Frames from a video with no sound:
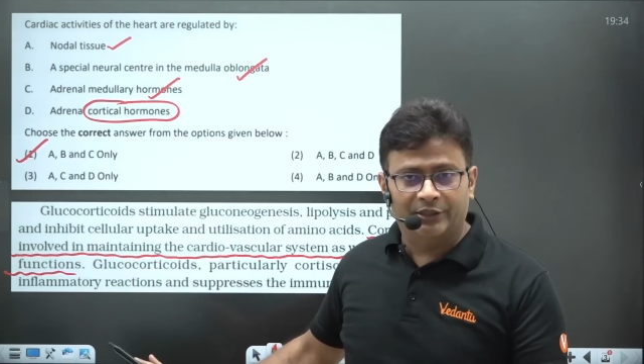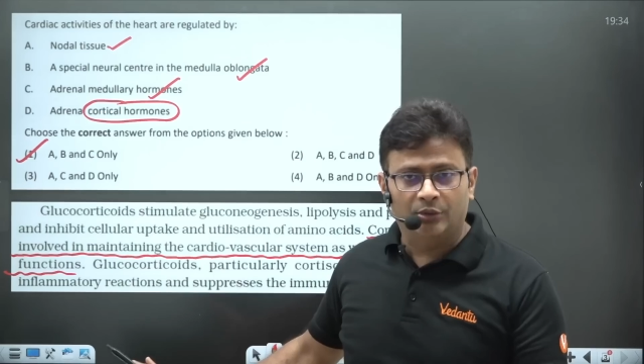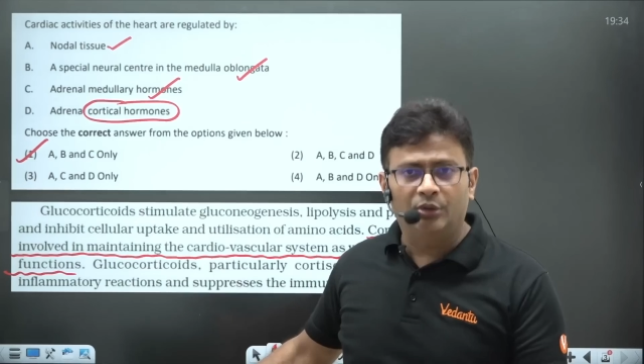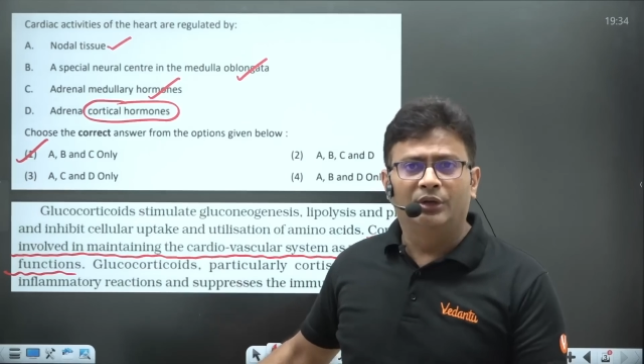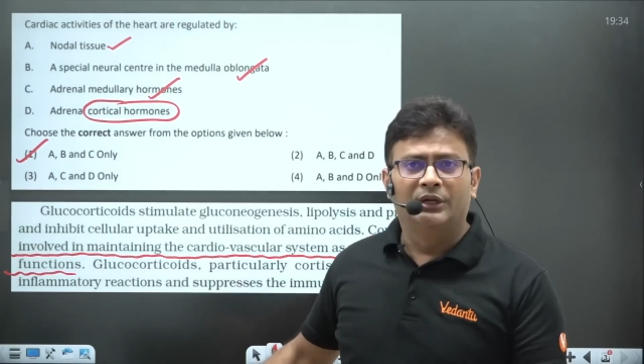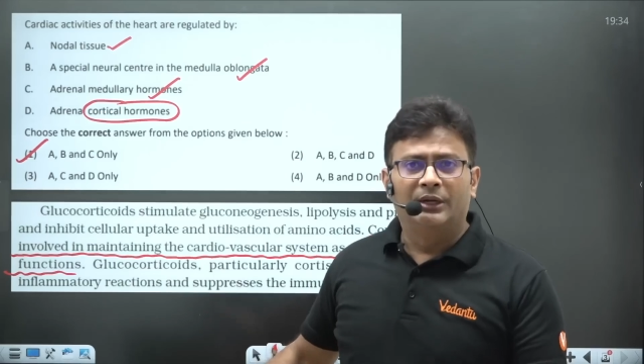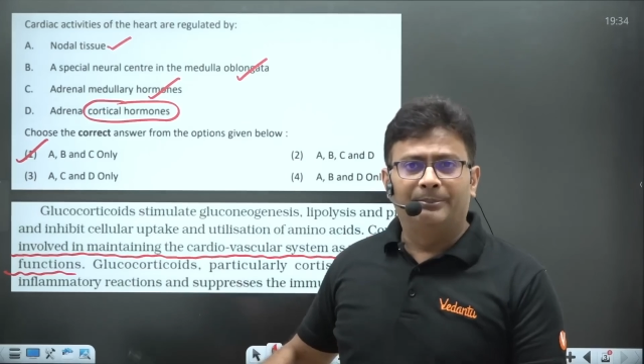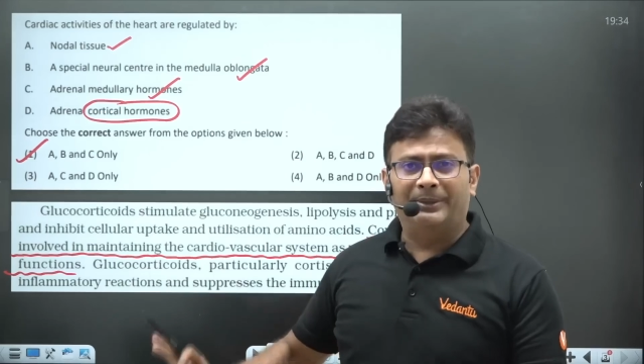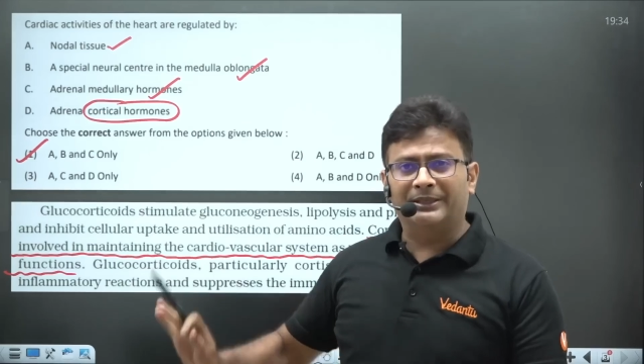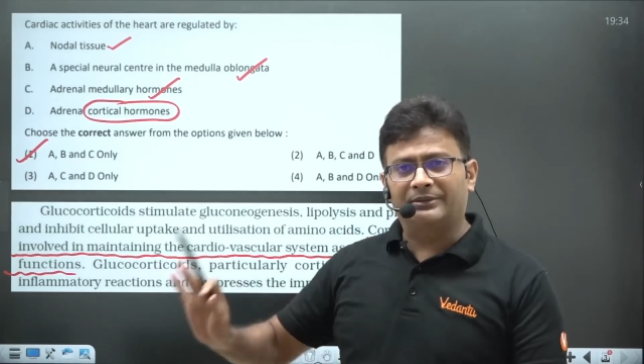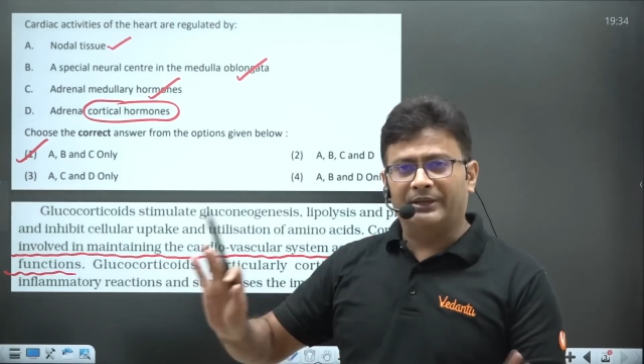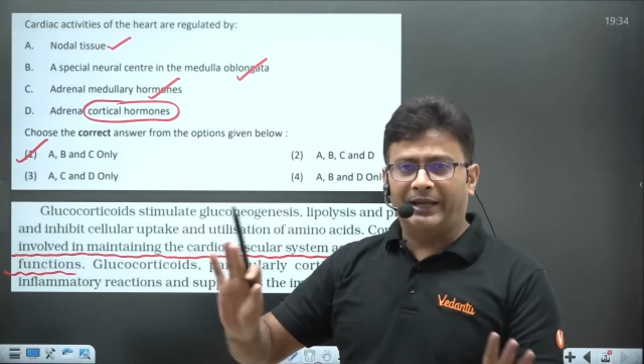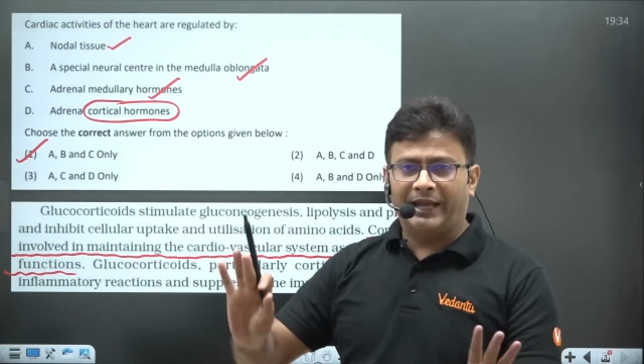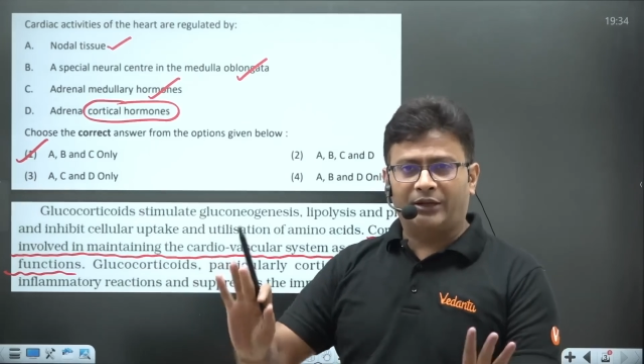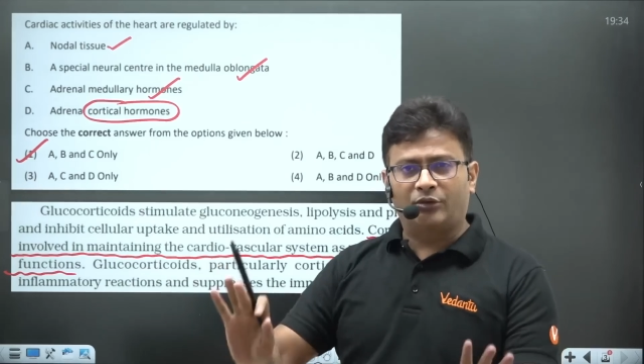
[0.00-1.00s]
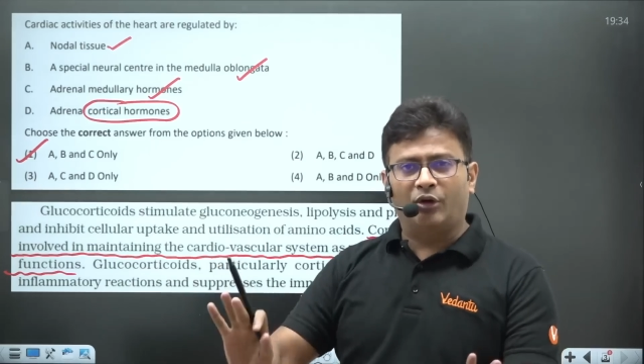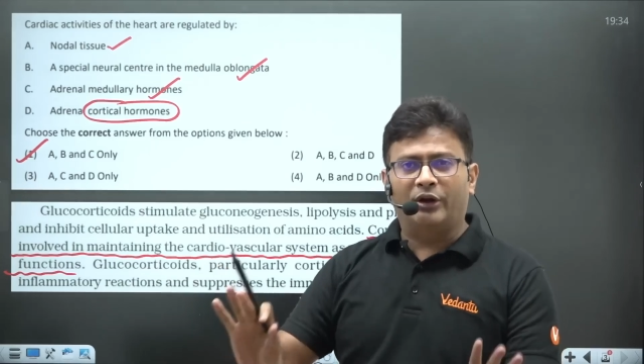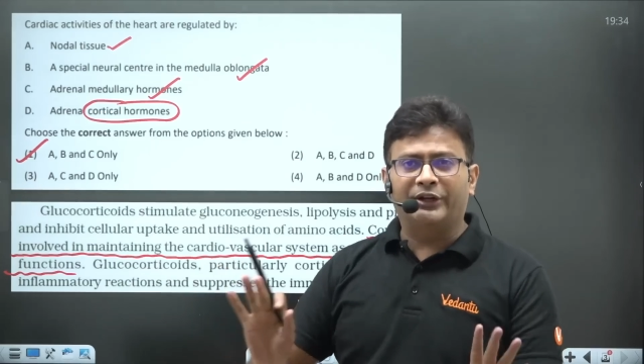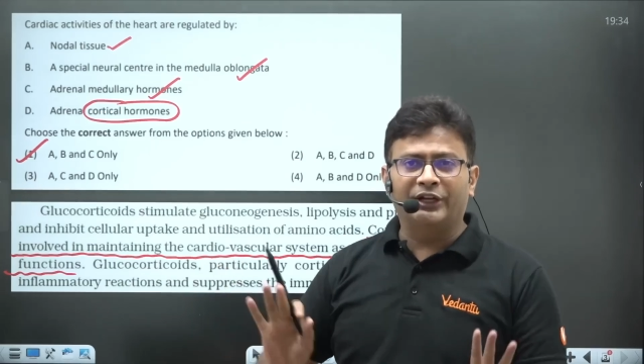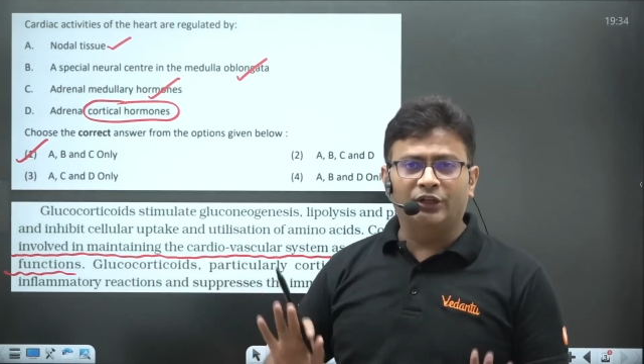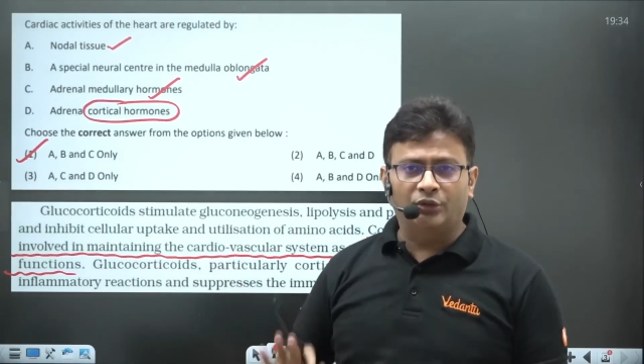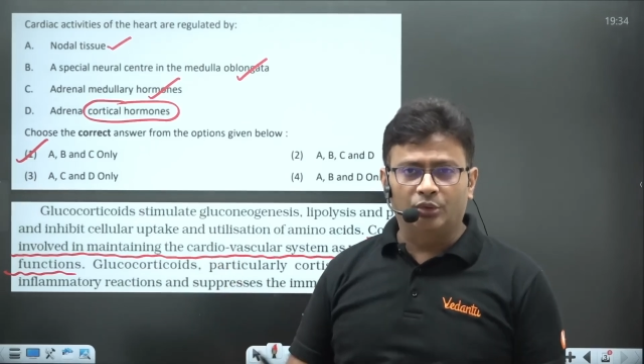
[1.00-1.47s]
But, according to the
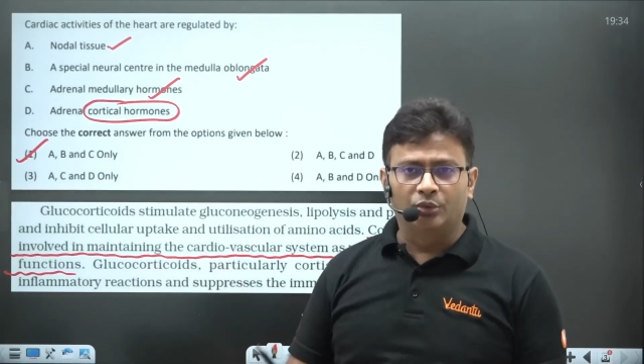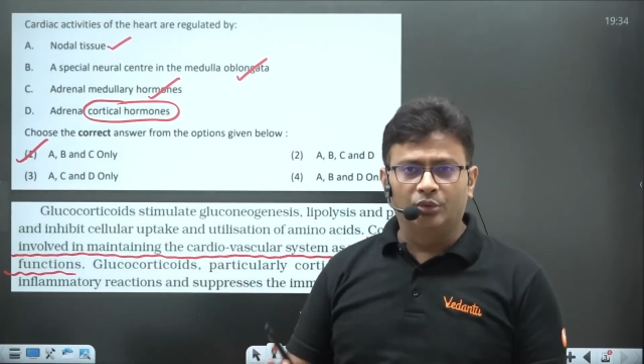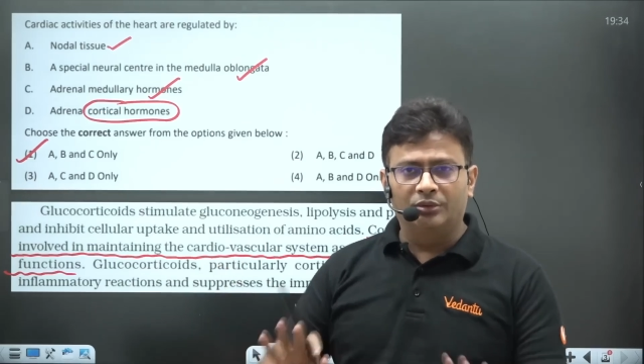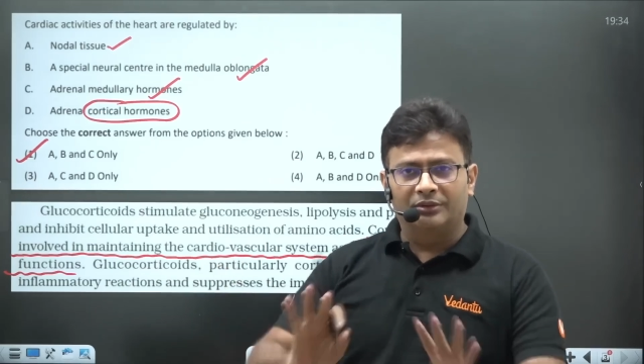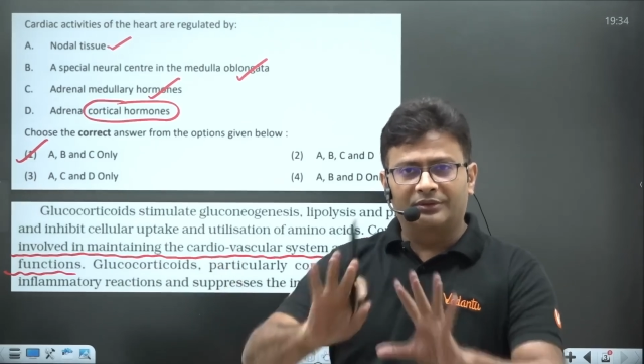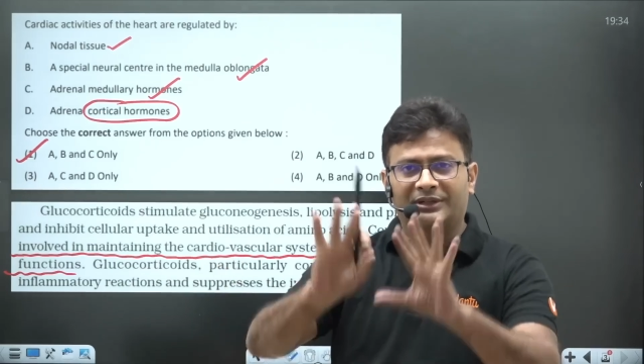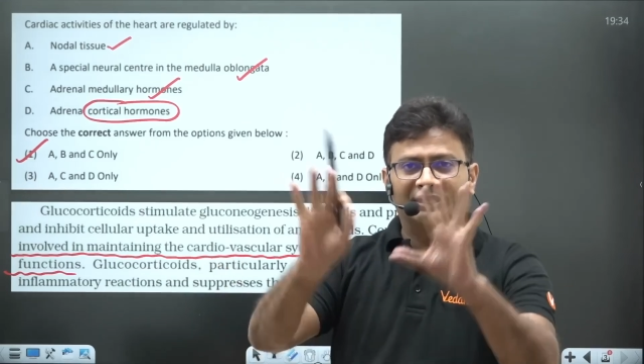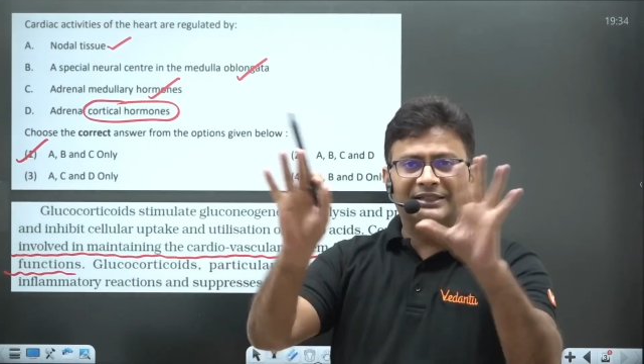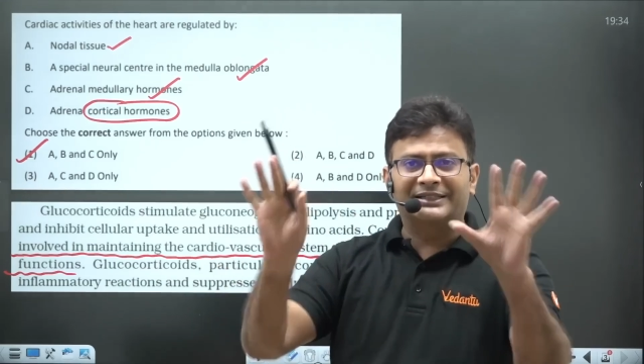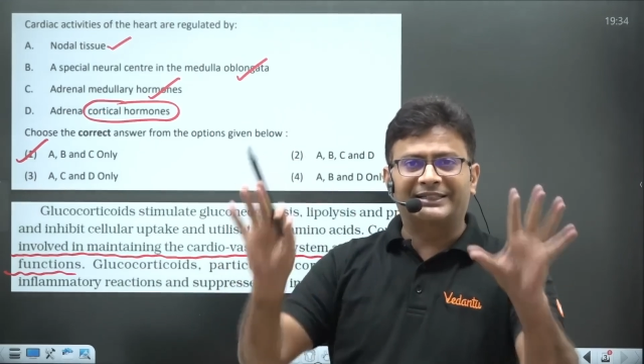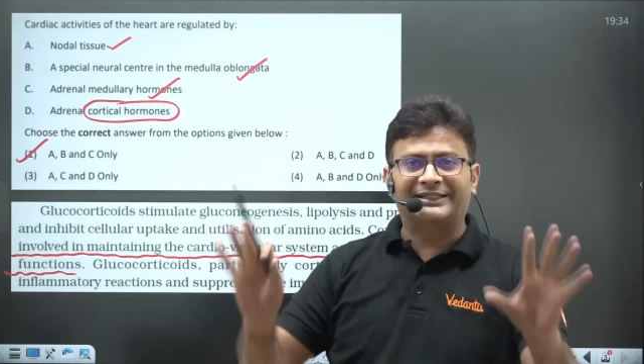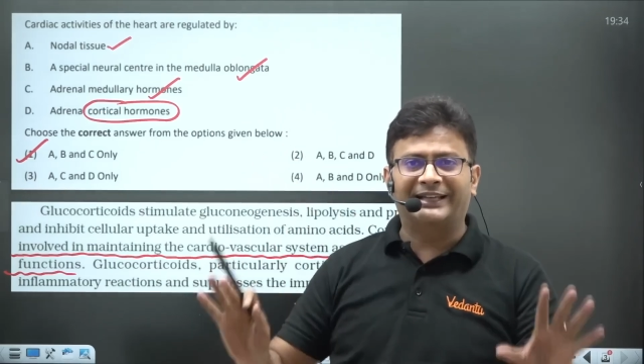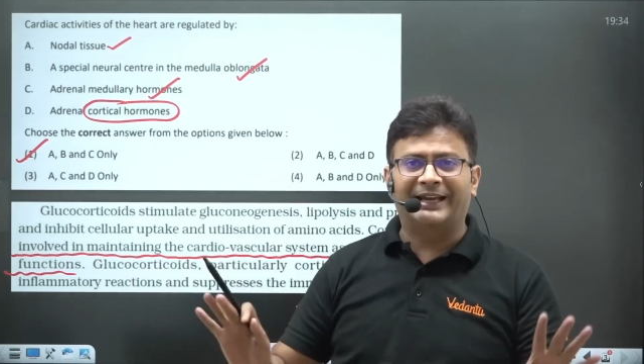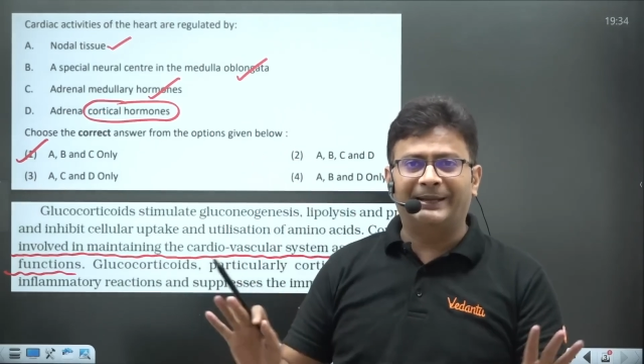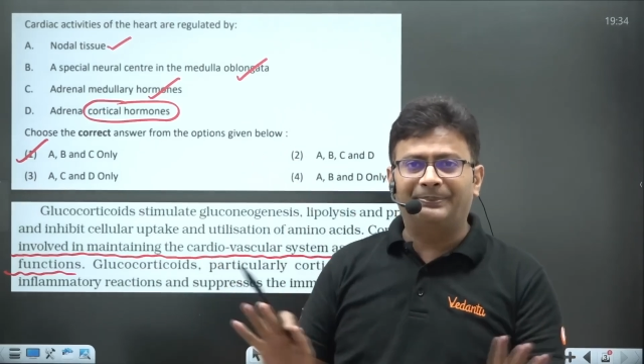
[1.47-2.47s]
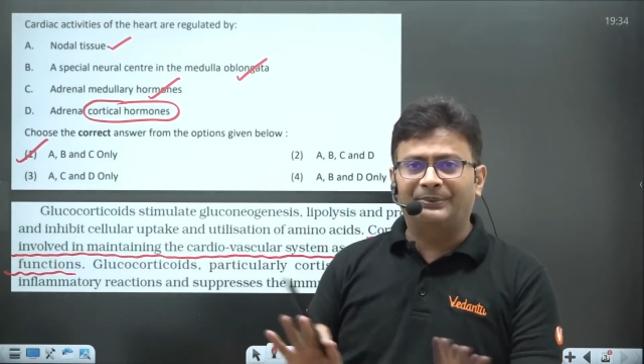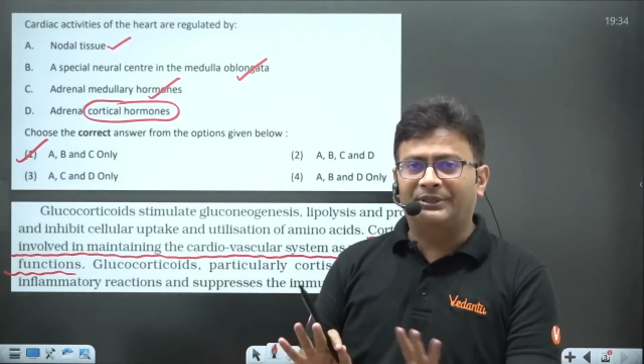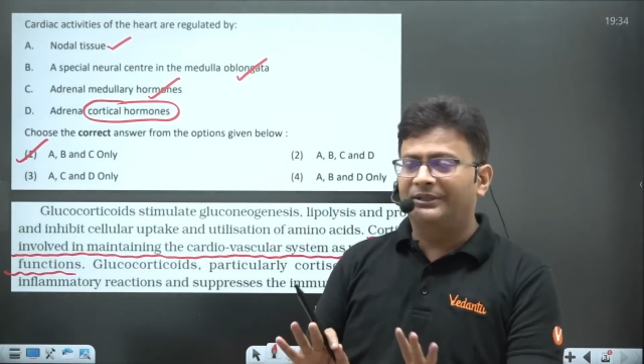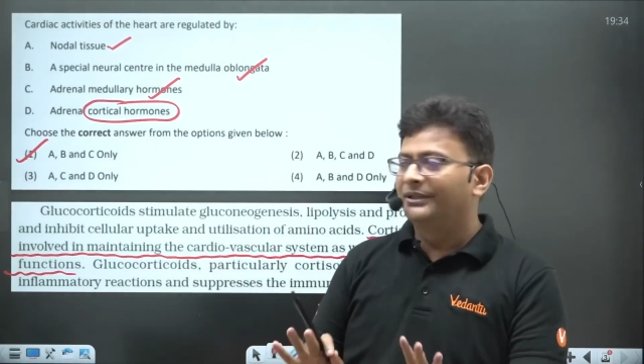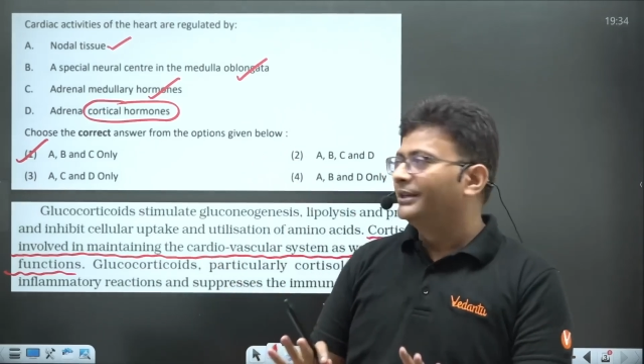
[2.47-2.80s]
concept, it is okay.